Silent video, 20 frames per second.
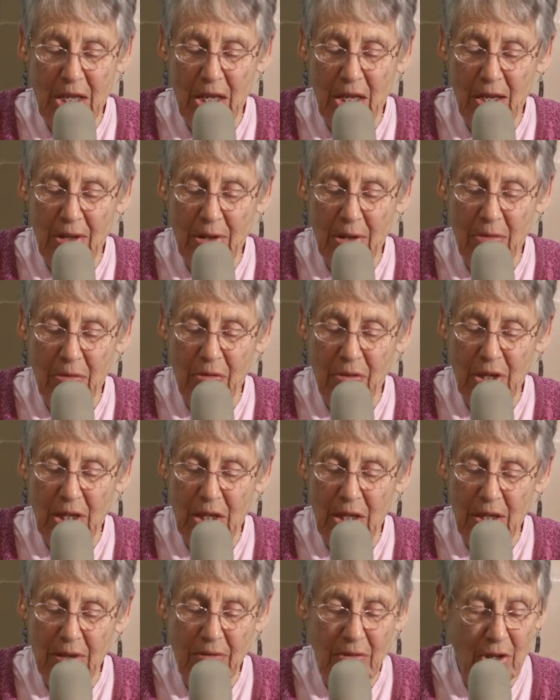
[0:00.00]
on the
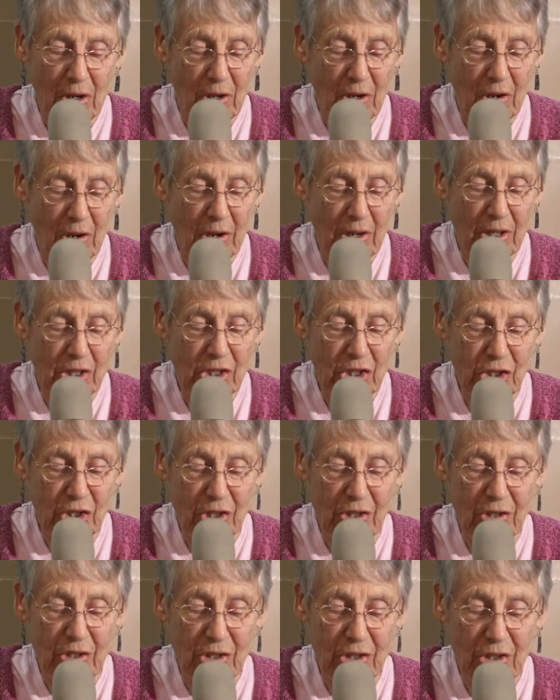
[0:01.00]
front of their orange
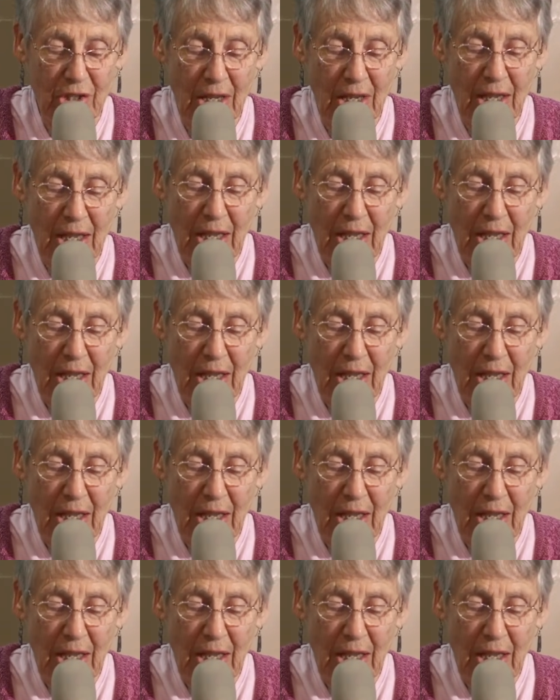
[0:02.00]
shirts.